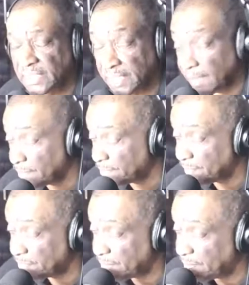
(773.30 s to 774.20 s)
Yep.
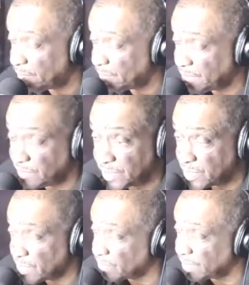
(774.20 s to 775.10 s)
People with unions
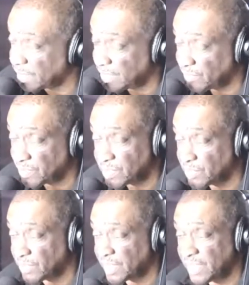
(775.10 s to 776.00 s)
don't
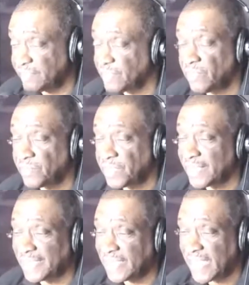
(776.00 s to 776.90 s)
even know
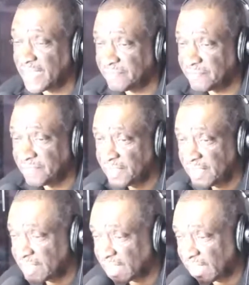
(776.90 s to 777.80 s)
that kind of
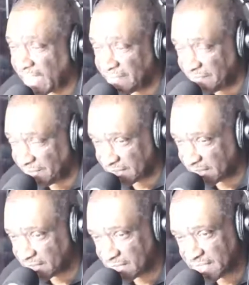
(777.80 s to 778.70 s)
life
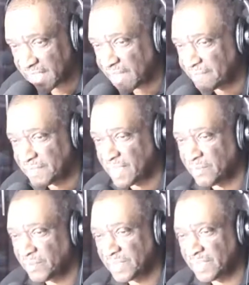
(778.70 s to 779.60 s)
exists. And I've
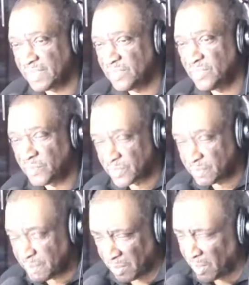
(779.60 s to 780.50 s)
dealt with numerous
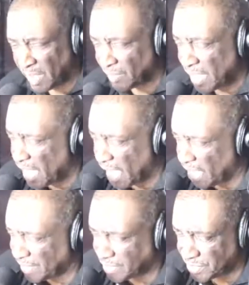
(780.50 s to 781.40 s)
people. Oh,
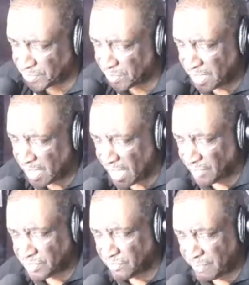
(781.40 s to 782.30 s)
how could you
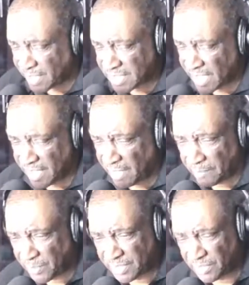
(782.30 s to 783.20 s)
mess that
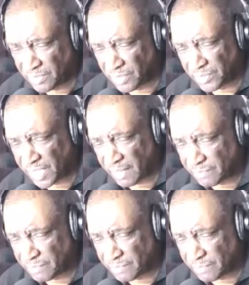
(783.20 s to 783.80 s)
up when you know that I'm